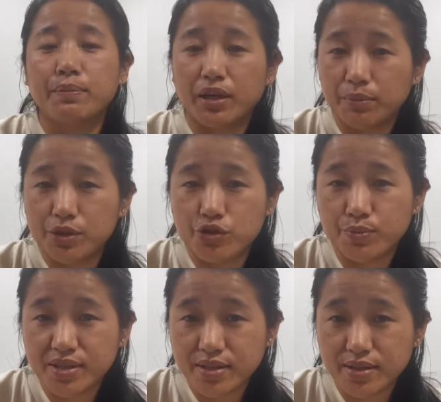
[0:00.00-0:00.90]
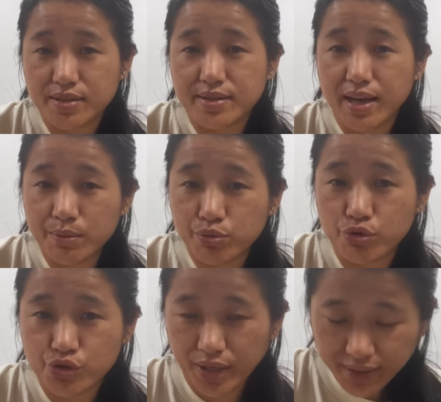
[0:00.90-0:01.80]
parliamentary businesses and
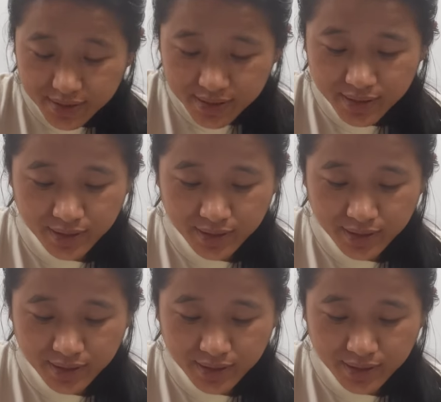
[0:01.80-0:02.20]
projects.